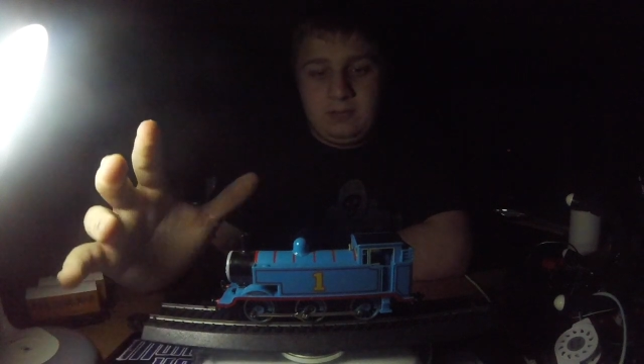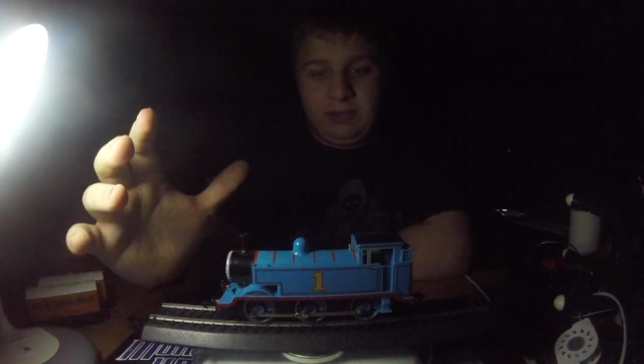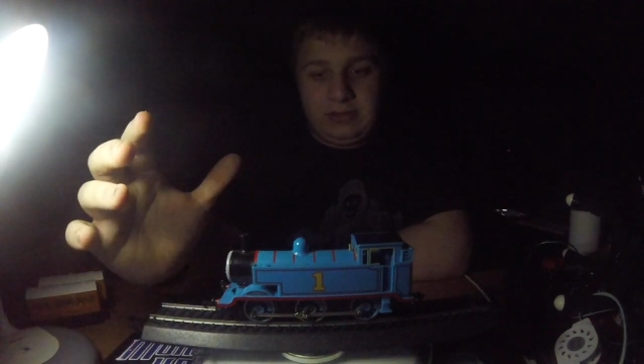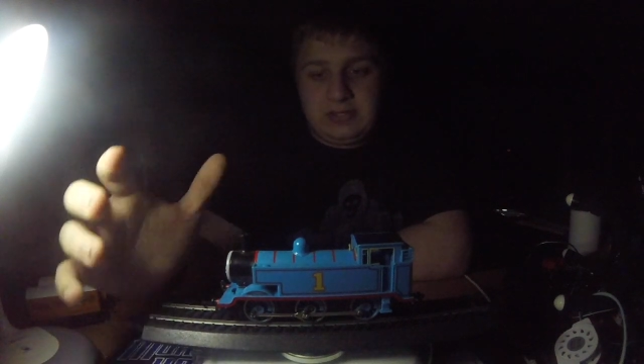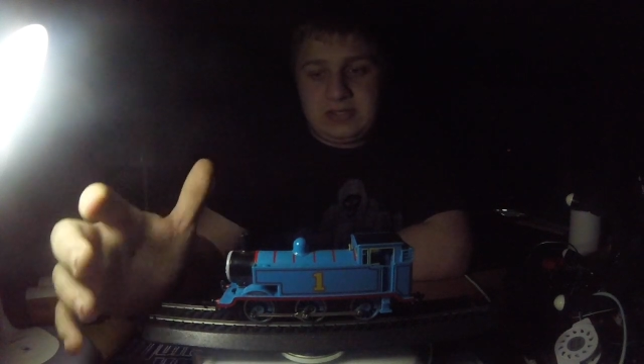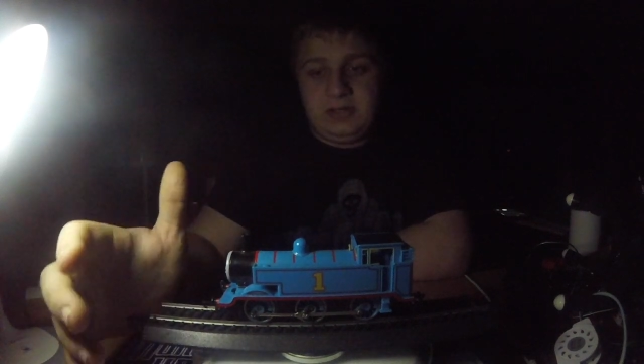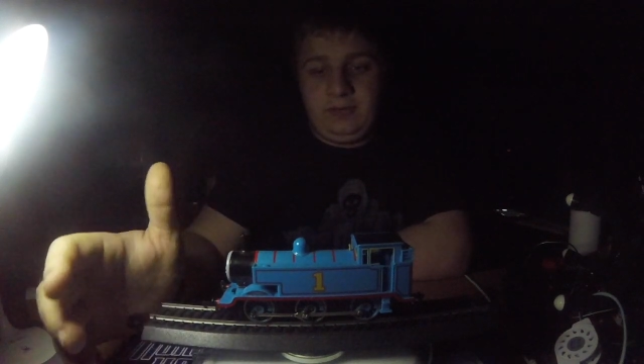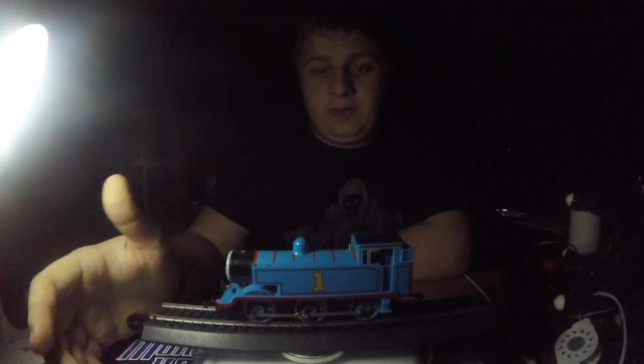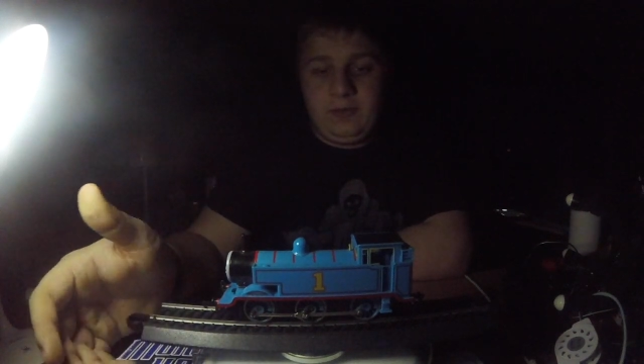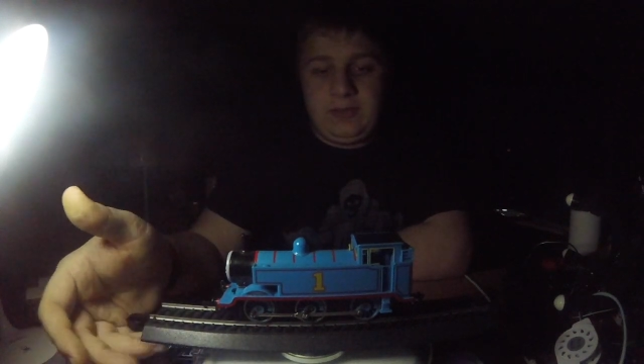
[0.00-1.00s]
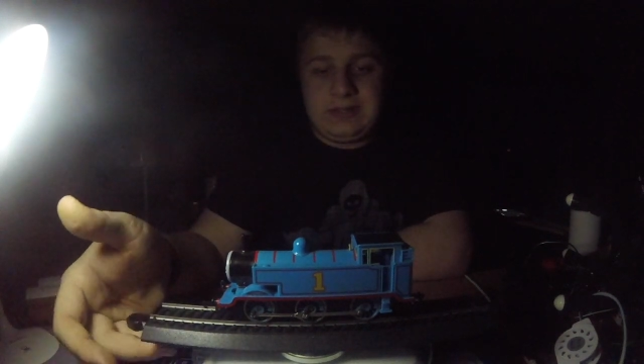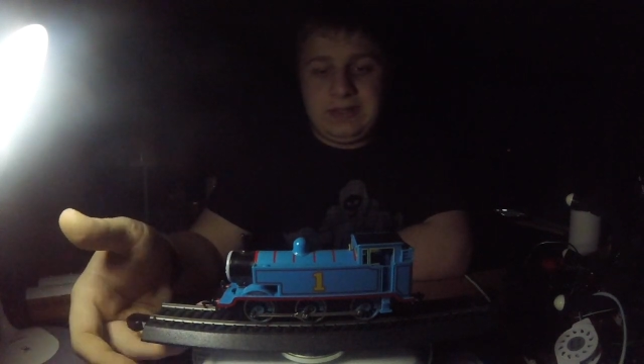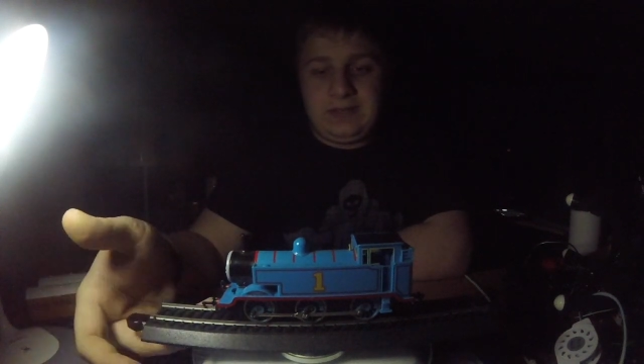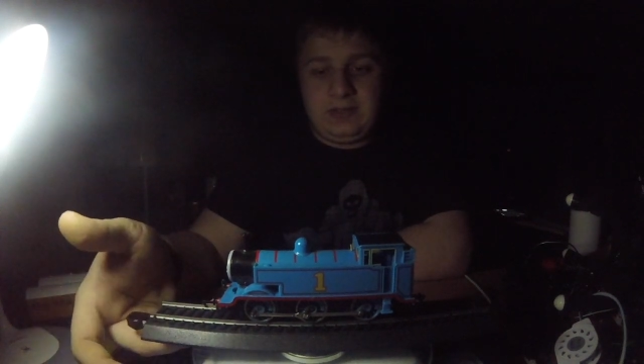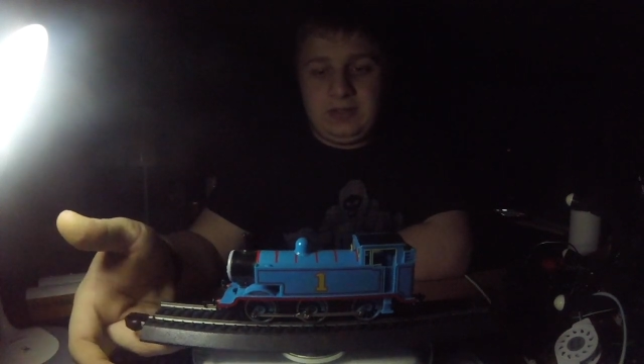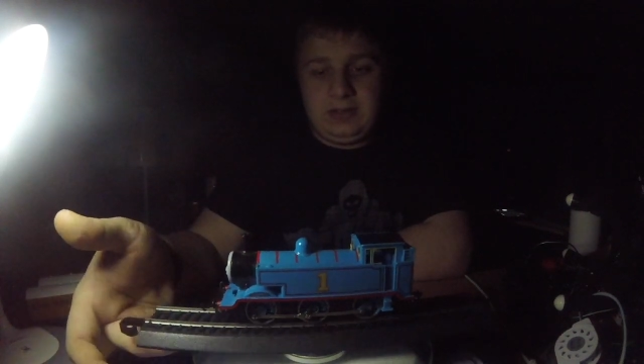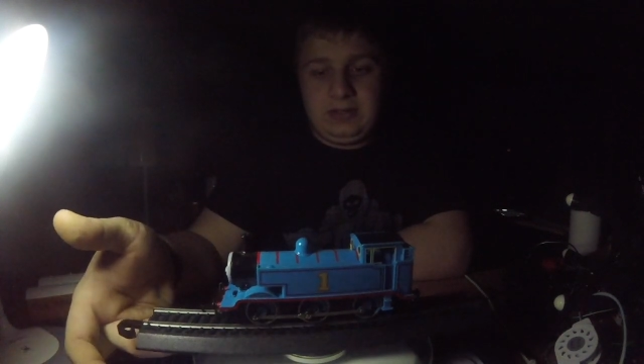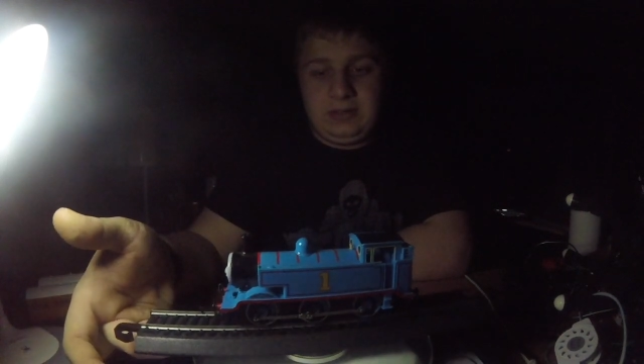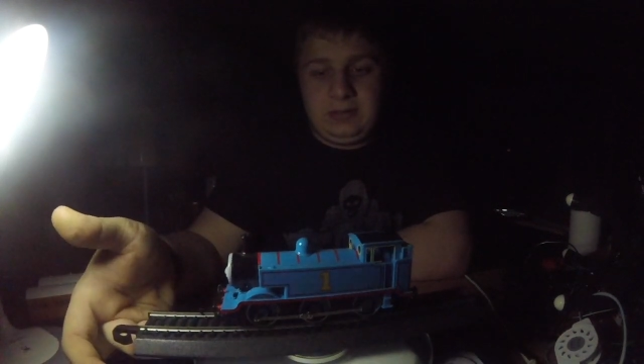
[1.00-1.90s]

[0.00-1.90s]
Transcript: But there's so few of these left in